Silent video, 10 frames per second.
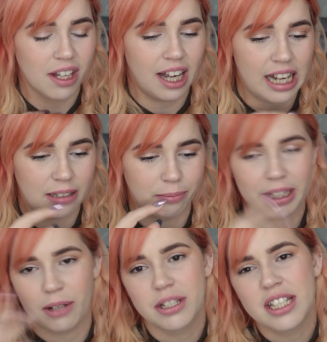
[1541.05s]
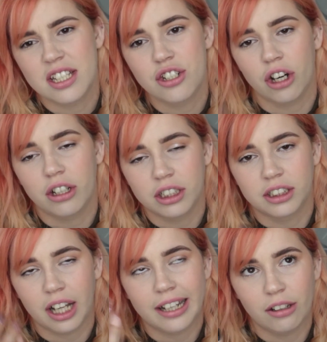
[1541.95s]
But that was just a joke, just
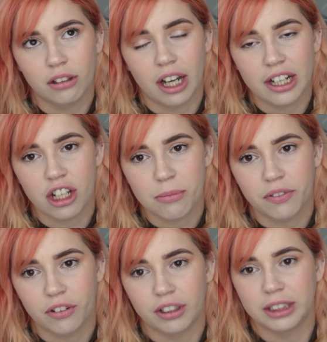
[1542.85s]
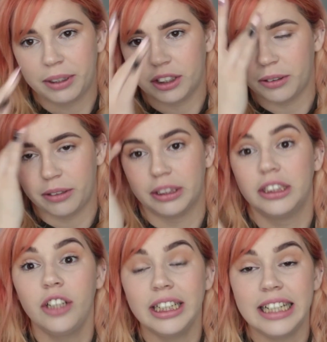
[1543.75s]
like little light humour for us, because we were
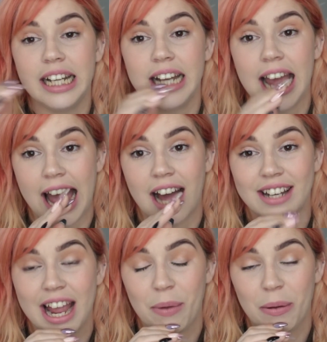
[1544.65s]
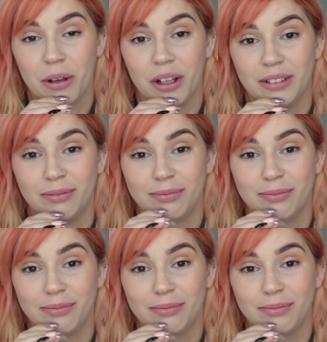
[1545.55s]
stressing out and we were